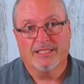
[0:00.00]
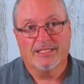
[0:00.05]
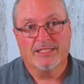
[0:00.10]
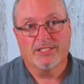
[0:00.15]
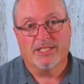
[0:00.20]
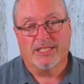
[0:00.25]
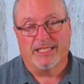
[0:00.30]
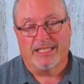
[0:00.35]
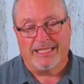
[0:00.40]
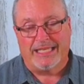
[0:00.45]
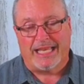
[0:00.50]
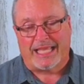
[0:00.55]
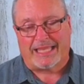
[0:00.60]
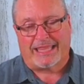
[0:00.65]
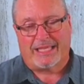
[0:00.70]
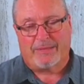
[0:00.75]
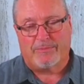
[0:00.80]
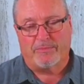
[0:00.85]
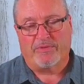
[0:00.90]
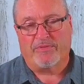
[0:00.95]
to
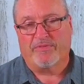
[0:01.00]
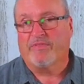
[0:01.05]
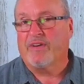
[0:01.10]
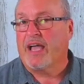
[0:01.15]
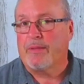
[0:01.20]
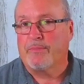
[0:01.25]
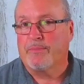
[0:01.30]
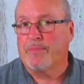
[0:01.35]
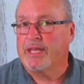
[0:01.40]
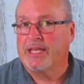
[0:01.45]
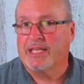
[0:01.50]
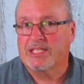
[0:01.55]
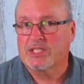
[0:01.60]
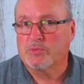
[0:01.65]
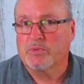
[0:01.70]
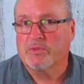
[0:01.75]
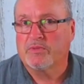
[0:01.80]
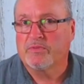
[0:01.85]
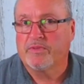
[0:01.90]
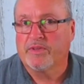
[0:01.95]
nothing but 5 minutes
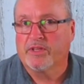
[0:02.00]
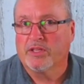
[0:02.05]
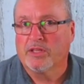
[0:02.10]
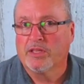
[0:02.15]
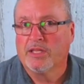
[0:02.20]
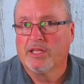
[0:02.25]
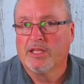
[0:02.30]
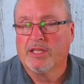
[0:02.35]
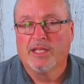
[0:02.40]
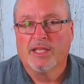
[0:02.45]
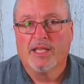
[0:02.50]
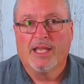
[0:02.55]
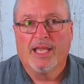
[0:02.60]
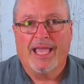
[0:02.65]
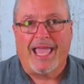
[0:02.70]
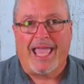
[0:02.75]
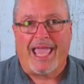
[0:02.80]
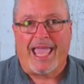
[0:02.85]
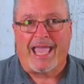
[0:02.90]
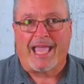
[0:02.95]
with Phil.
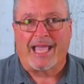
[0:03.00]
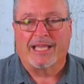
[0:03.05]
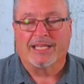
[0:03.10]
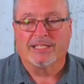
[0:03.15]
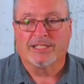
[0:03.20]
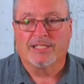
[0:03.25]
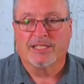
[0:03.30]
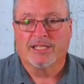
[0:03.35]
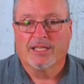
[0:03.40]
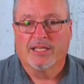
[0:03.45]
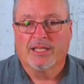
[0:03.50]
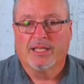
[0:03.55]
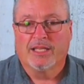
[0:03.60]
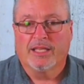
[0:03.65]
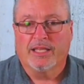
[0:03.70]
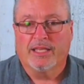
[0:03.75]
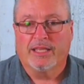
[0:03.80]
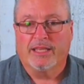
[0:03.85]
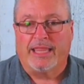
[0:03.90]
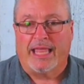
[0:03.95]
And
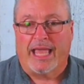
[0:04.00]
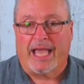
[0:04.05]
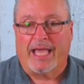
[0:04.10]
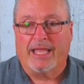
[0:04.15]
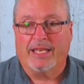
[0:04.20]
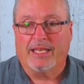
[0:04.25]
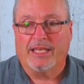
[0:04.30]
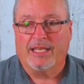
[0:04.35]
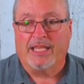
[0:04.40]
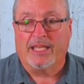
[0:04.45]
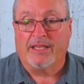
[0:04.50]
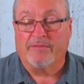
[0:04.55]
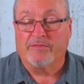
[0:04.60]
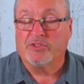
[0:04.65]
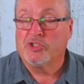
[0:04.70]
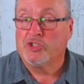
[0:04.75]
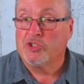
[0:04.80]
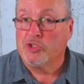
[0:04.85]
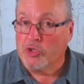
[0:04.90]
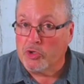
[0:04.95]
that
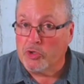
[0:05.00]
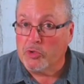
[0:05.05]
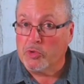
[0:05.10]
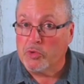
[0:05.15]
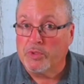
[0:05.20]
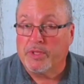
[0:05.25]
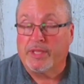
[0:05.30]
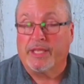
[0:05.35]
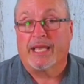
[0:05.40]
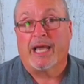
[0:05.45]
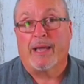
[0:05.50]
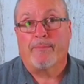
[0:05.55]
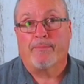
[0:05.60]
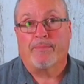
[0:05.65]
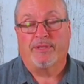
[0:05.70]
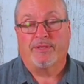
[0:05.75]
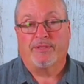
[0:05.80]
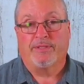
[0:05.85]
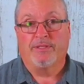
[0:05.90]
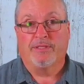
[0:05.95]
gives you the
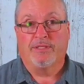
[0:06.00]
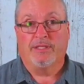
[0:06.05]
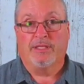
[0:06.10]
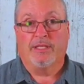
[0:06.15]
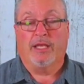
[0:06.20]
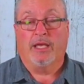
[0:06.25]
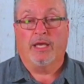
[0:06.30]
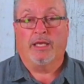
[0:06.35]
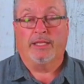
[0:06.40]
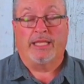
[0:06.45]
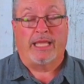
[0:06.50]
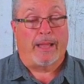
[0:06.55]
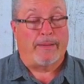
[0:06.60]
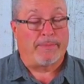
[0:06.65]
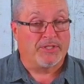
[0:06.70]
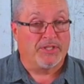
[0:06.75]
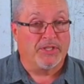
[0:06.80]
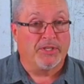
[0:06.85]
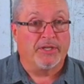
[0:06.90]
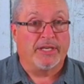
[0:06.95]

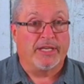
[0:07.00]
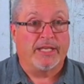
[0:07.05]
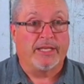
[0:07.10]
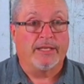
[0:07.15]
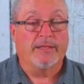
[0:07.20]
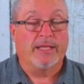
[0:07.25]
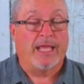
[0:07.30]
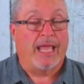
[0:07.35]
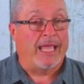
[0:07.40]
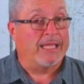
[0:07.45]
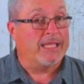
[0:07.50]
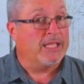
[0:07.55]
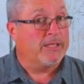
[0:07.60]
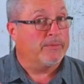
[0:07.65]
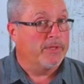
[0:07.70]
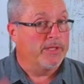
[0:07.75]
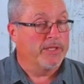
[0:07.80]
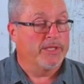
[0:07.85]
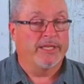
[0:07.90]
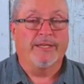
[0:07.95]
opportunity and the
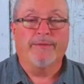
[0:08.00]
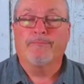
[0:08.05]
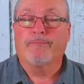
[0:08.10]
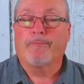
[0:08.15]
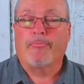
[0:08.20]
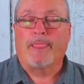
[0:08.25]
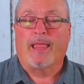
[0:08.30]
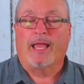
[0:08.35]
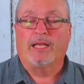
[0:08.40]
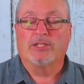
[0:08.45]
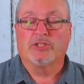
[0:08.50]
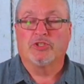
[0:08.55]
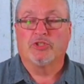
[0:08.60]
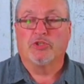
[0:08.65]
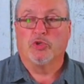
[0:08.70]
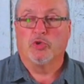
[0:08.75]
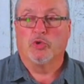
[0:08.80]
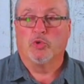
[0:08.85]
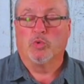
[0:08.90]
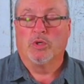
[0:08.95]
ability
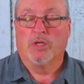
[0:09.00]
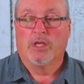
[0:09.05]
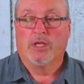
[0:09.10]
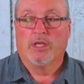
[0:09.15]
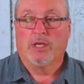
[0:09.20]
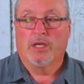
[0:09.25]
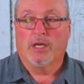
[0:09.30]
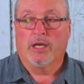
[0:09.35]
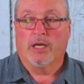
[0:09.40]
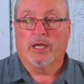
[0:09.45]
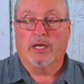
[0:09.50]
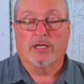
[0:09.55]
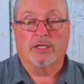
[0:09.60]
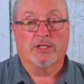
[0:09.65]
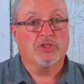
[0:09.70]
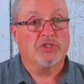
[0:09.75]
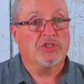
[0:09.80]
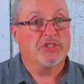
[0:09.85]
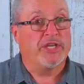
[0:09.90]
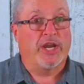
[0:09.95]
to
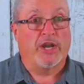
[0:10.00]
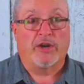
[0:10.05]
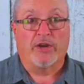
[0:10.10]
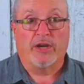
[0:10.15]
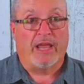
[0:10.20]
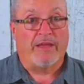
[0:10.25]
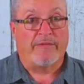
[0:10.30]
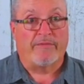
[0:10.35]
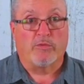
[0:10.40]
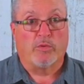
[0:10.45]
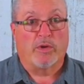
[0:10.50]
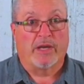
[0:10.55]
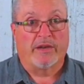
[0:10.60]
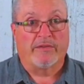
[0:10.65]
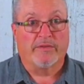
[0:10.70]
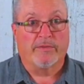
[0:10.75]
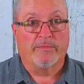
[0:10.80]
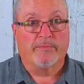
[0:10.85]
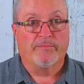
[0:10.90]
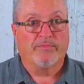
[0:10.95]
share every one of
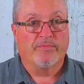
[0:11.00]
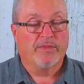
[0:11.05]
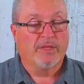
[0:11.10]
them.